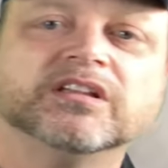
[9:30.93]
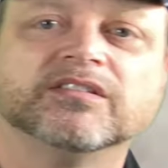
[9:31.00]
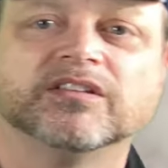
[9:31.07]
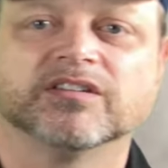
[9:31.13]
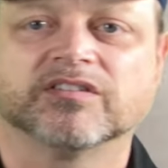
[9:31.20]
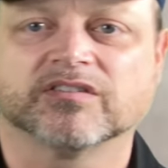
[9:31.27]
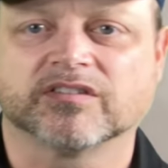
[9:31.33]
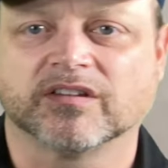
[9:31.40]

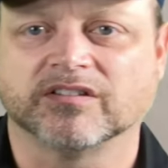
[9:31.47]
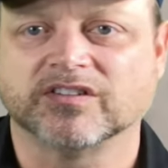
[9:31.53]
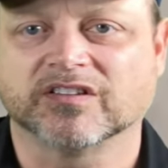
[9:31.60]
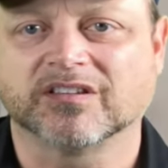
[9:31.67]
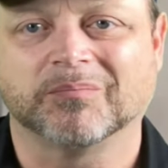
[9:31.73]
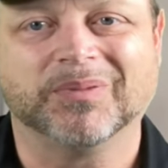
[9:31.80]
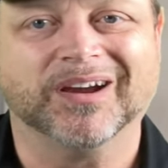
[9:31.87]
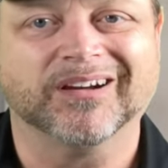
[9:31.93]
This is just
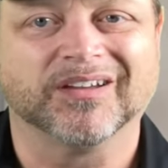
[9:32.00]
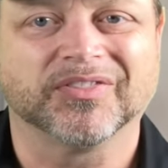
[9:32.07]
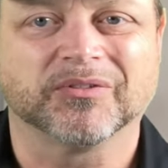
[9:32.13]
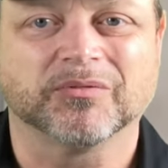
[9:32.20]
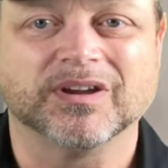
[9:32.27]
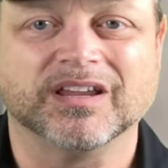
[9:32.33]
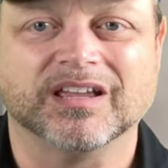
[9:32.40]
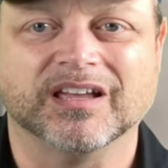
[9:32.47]
a pair of
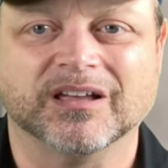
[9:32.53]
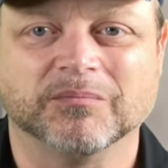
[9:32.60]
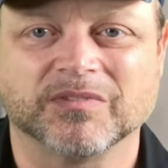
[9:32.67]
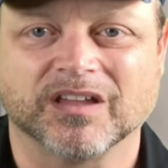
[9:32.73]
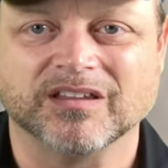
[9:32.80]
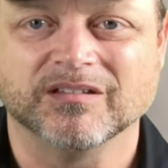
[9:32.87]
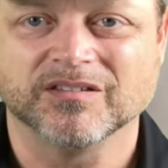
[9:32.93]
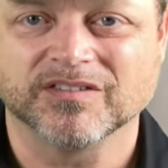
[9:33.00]
3Ms. I
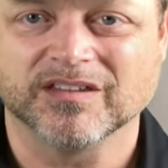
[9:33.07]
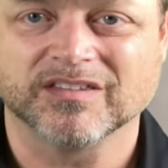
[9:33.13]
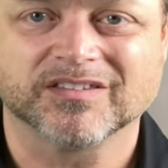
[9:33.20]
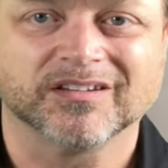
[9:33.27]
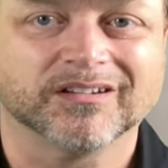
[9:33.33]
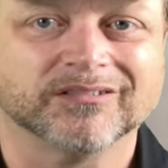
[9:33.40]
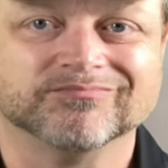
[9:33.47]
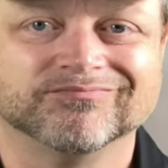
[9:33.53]
use these
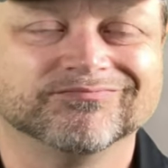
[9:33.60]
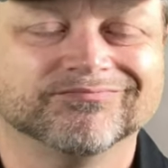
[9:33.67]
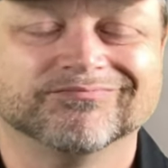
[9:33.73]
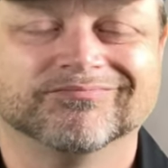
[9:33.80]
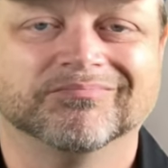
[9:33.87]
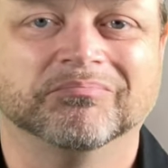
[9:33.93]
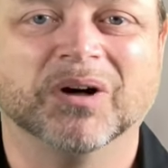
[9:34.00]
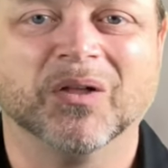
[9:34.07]
to
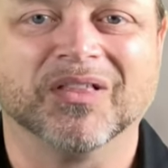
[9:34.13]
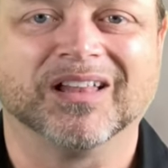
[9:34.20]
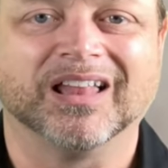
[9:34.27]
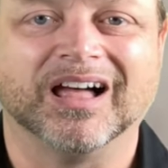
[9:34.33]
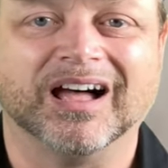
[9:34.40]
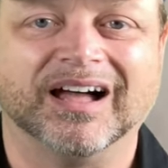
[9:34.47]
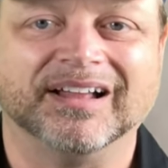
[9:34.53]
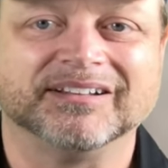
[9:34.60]
mow the
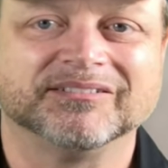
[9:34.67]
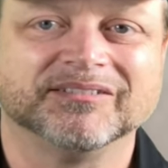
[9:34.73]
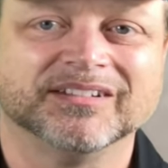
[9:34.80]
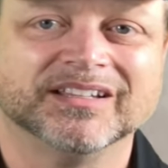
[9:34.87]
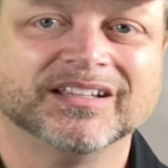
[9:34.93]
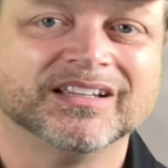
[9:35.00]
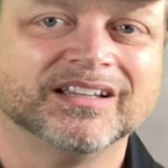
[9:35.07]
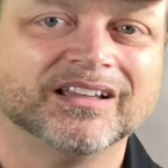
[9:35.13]
lawn.
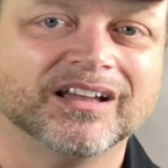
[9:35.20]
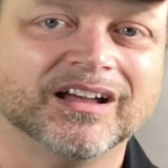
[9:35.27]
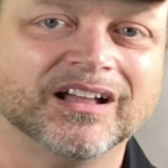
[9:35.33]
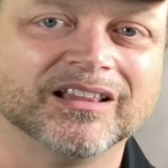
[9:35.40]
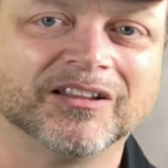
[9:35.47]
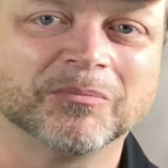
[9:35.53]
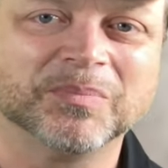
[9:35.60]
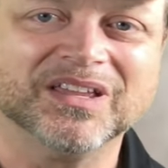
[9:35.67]
A
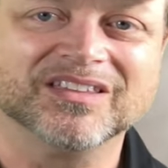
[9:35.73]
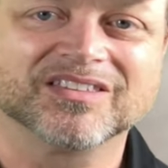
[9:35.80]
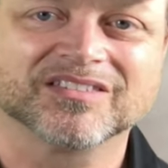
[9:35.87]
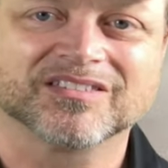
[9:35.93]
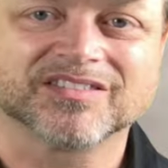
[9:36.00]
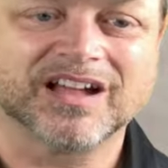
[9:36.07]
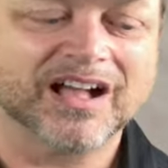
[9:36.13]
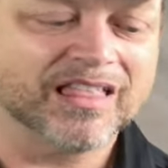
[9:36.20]
little peace and
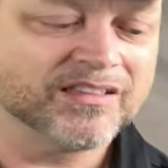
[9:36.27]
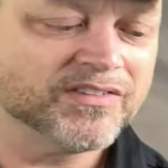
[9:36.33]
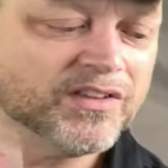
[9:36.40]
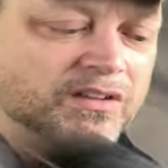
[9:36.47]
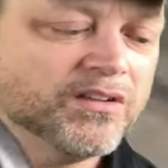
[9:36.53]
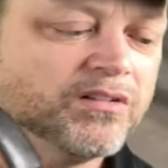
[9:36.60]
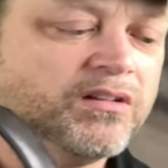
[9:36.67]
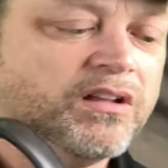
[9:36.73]

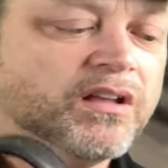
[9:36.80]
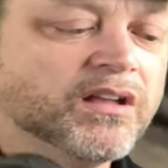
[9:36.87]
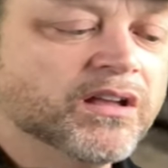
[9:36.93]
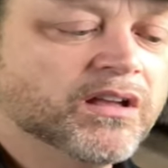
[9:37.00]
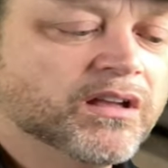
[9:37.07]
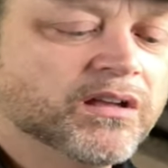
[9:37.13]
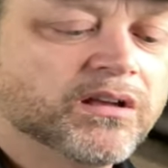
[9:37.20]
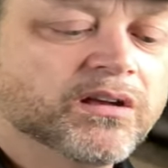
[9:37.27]
solitude.
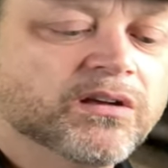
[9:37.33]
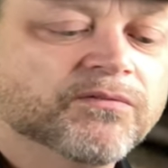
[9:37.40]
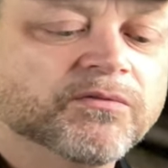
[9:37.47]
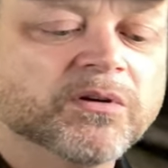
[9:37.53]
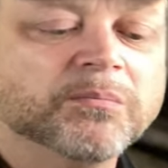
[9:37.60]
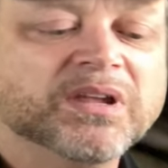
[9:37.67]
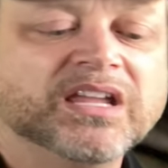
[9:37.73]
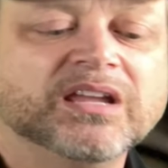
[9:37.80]
For
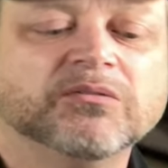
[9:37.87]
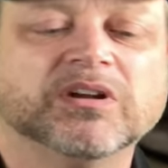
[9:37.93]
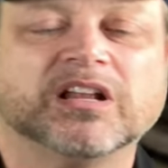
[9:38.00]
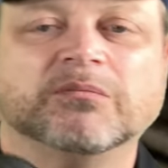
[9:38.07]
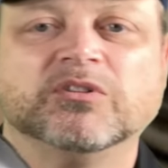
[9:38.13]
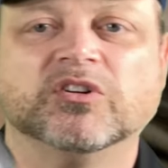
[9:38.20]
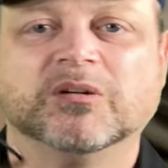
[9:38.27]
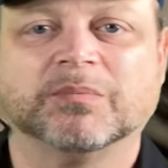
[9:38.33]
me, when
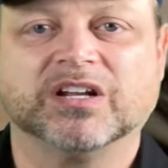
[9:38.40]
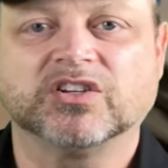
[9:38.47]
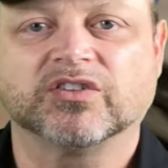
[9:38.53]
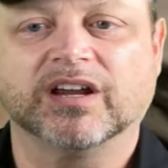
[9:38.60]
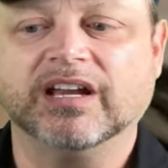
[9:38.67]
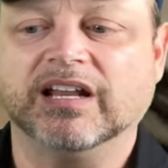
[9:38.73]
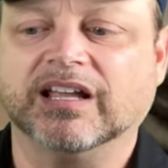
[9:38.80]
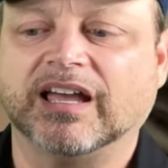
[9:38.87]
I'm doing my
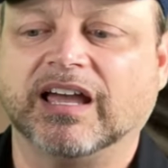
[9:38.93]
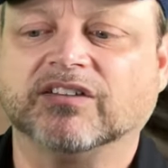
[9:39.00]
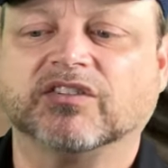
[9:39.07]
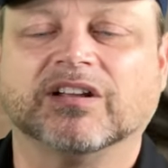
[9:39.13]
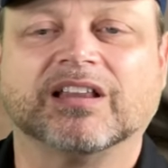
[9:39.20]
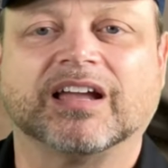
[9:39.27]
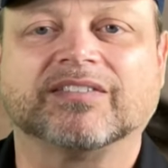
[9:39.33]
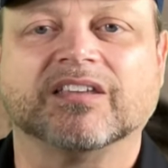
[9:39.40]
training, I actually
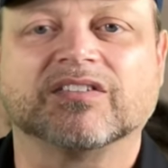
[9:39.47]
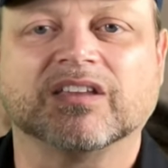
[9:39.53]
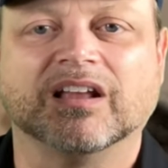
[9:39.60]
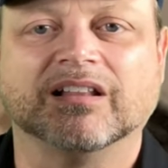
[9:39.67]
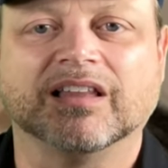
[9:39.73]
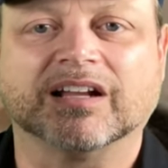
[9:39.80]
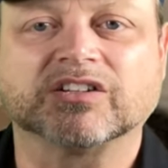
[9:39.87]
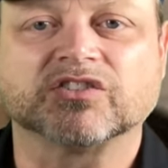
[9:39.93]
like this
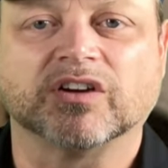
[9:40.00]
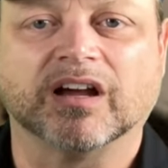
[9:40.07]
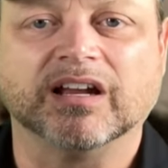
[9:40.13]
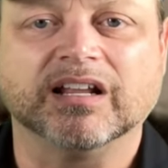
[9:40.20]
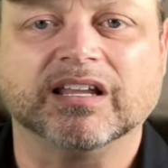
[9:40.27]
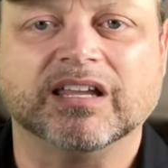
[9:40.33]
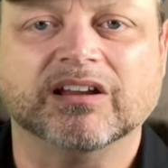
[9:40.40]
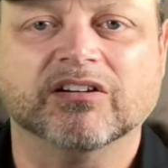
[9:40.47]

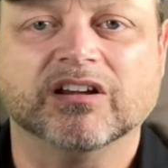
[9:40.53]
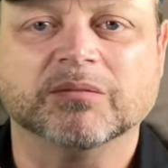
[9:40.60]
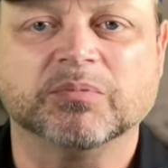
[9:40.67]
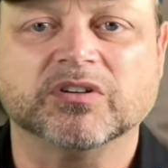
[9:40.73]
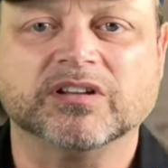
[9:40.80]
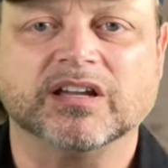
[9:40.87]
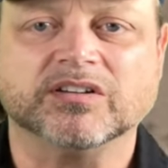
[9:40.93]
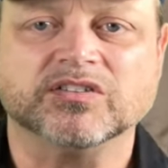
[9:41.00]
electronic hearing
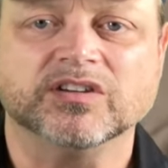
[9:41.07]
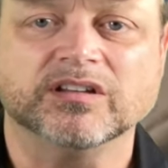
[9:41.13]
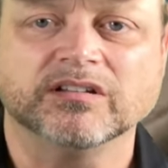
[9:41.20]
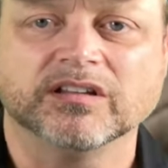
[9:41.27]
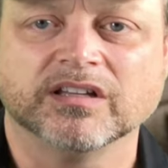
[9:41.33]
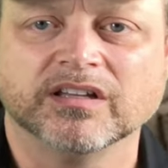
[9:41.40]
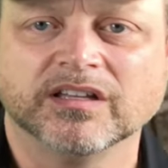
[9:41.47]
protection.